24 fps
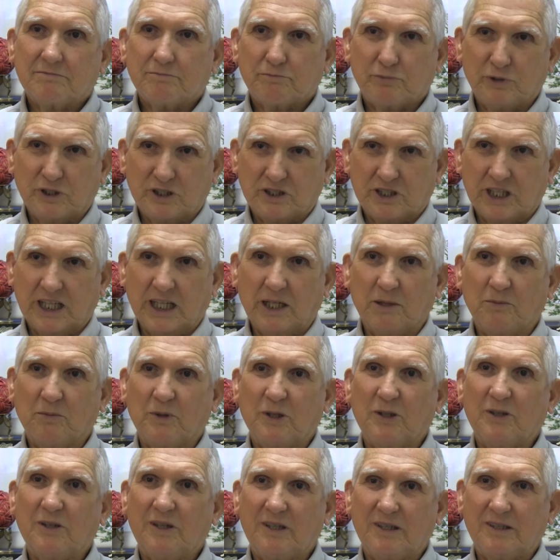
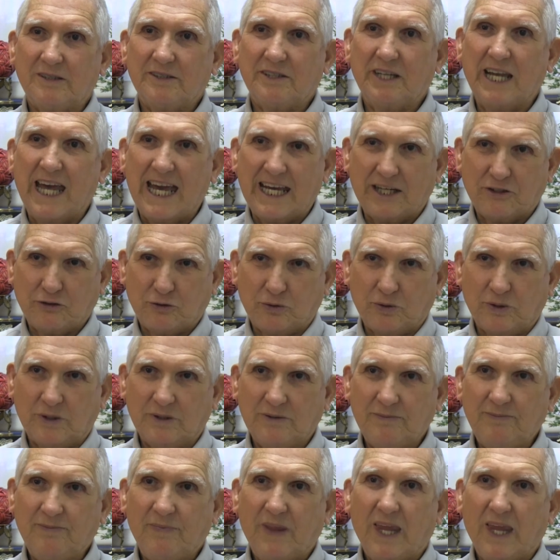presentable or natural.